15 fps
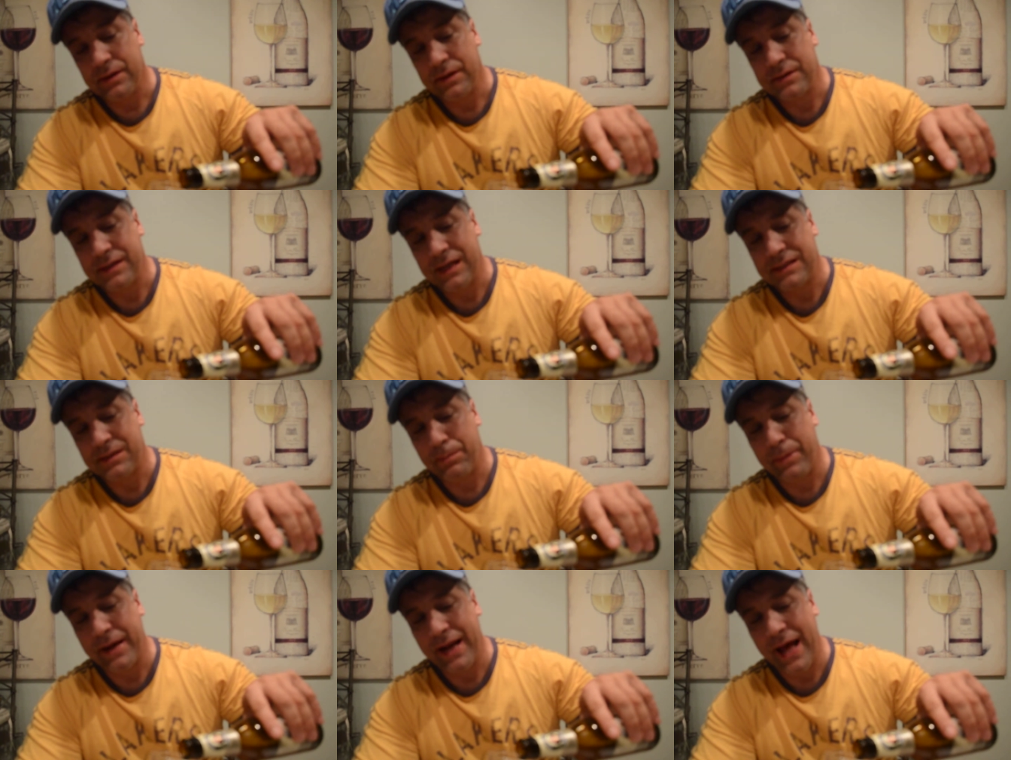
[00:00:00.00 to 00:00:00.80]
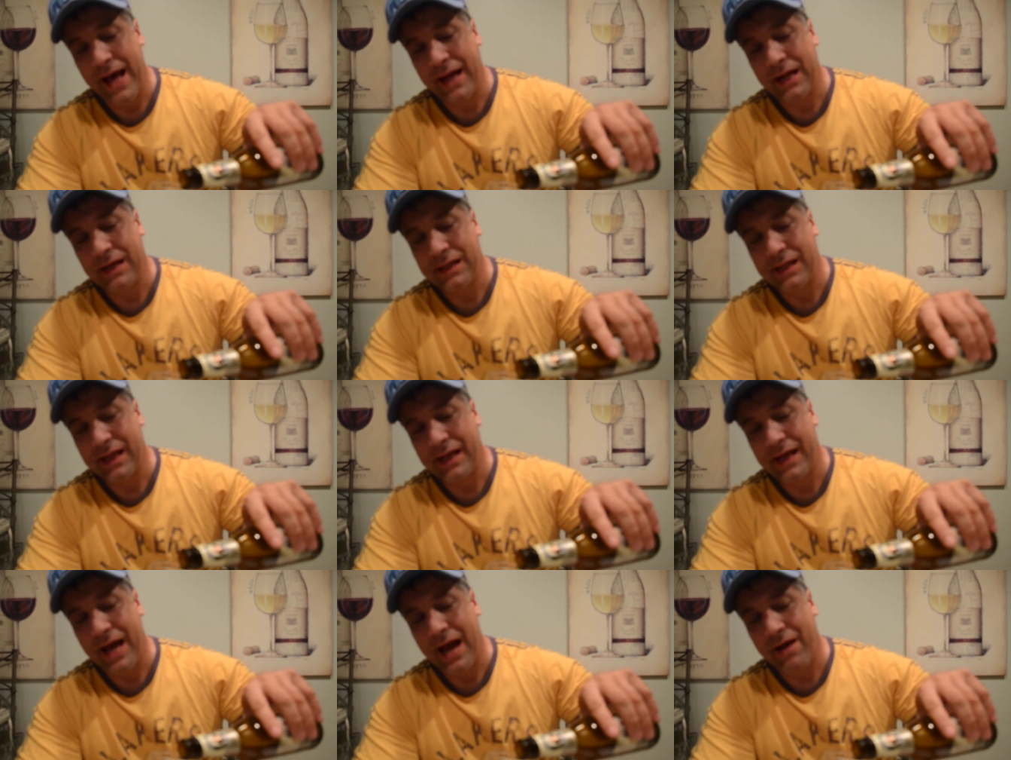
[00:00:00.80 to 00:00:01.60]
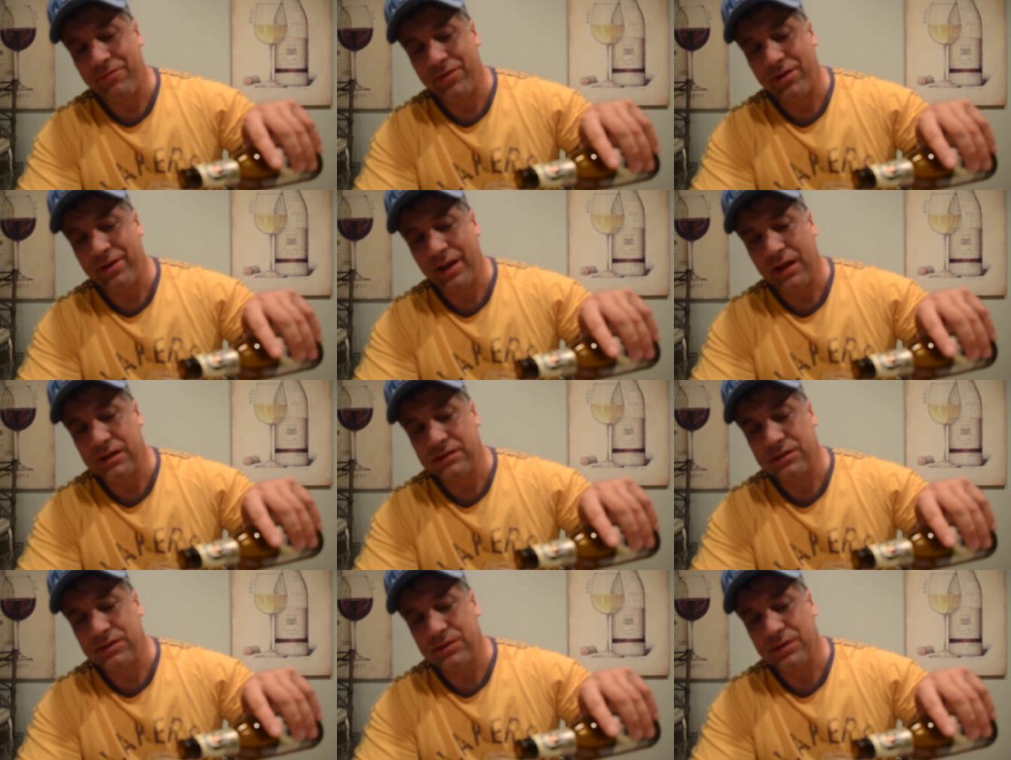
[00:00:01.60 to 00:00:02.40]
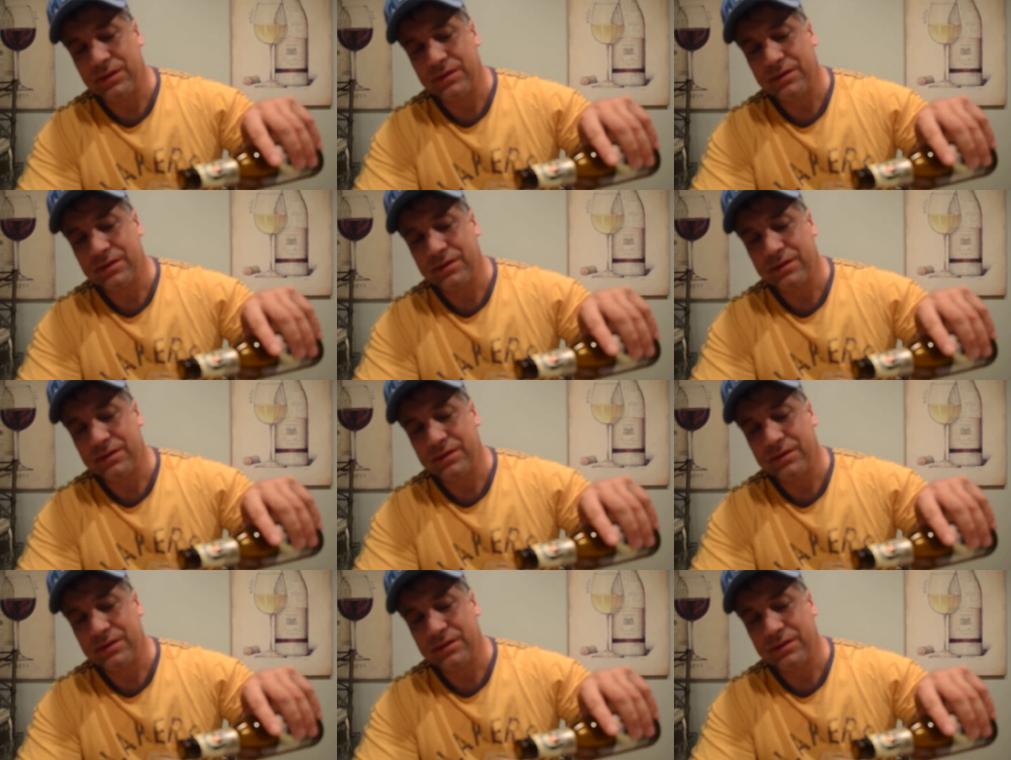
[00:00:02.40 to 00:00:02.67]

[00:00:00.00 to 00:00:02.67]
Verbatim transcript: It has a banana like aftertaste to it.